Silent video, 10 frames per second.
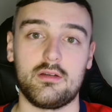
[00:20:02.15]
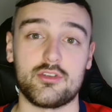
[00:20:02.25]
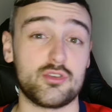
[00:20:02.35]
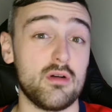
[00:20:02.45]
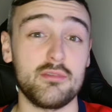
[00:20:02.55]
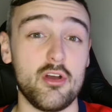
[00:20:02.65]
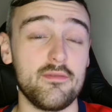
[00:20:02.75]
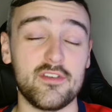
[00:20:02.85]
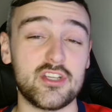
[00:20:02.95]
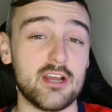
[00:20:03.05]
So I'm
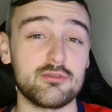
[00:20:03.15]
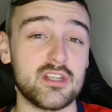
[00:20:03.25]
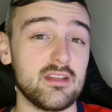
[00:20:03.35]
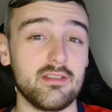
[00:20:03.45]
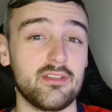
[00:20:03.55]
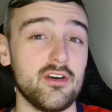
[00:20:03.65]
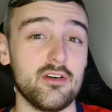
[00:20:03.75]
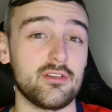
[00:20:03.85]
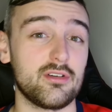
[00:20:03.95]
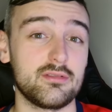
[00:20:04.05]
going for Chelsea in
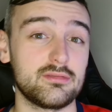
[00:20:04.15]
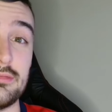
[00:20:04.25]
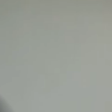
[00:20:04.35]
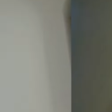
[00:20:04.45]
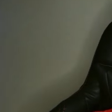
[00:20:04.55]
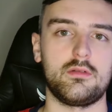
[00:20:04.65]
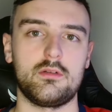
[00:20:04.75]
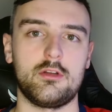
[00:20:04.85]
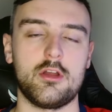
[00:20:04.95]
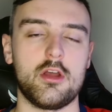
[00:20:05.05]
third.
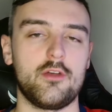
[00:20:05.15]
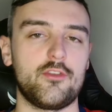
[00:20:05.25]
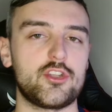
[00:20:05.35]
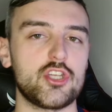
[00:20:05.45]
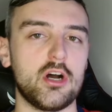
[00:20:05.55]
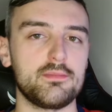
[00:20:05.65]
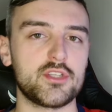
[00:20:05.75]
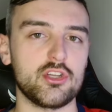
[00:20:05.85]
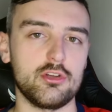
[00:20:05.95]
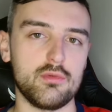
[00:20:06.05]
The top
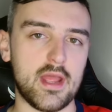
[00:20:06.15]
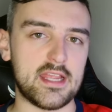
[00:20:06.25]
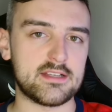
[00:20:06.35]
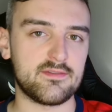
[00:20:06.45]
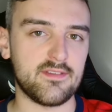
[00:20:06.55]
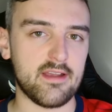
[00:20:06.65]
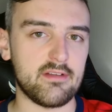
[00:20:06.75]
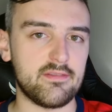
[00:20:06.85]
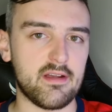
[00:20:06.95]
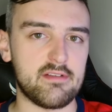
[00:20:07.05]
two is very,
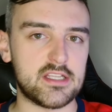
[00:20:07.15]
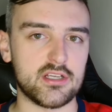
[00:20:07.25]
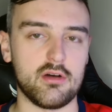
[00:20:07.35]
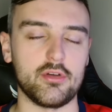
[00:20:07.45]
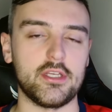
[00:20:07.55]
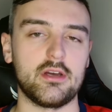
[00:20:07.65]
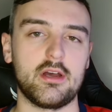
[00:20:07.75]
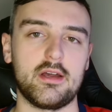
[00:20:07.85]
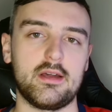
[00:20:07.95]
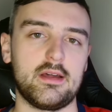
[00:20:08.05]
very tight.
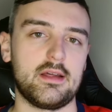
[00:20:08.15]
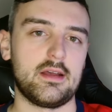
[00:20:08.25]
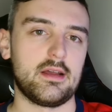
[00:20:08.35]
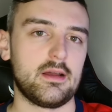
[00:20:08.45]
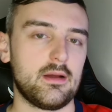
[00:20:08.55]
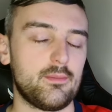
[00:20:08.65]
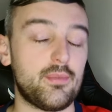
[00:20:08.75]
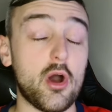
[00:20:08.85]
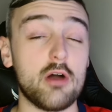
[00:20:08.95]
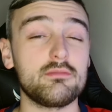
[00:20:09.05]

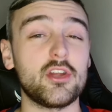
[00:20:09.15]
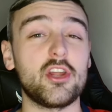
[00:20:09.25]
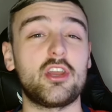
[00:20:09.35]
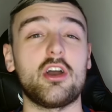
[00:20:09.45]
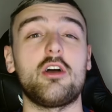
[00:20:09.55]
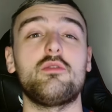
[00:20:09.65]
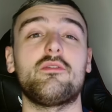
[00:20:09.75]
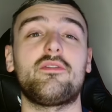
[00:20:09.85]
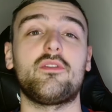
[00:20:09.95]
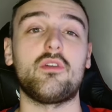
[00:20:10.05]
But I'm going to go
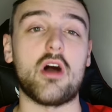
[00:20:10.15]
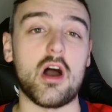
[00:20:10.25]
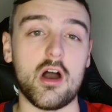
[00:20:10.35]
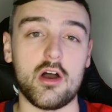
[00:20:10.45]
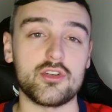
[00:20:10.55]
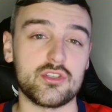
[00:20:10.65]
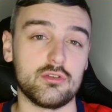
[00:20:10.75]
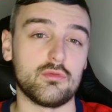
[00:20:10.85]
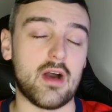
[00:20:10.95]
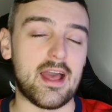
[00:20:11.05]
for
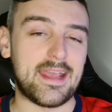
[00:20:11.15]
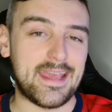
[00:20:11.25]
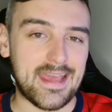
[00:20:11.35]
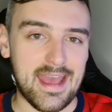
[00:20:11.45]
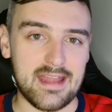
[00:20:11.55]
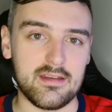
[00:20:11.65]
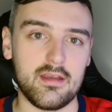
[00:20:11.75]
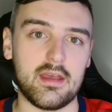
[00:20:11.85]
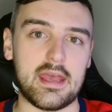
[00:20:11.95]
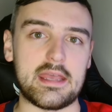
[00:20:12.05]
Arsenal again
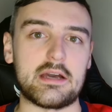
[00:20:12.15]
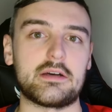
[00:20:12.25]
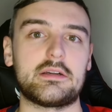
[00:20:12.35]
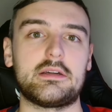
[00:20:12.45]
here.